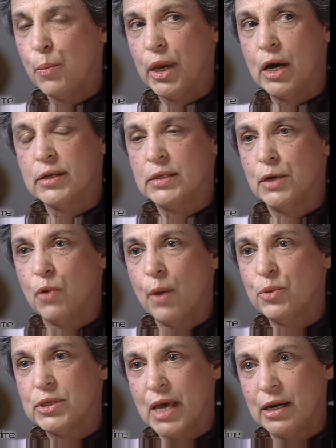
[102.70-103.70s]
Because he
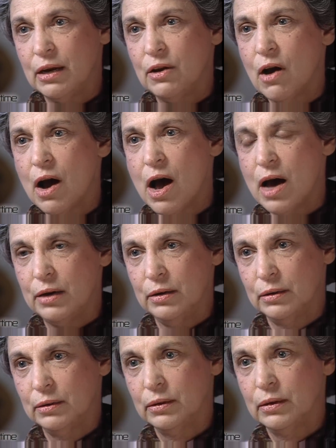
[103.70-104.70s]
represented God.
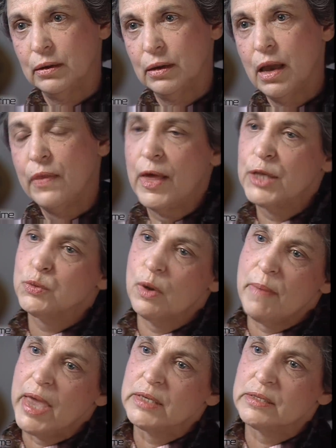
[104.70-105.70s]
That's what
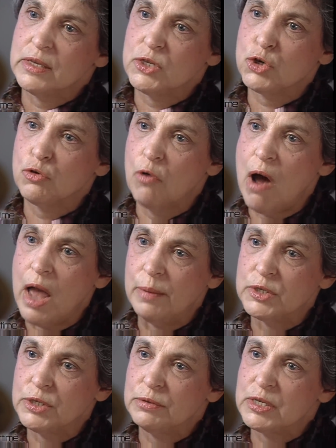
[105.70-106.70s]
makes this crime
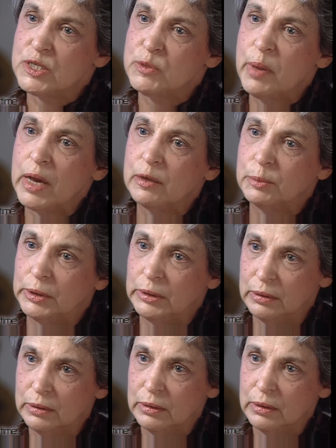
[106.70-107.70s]
so despicable.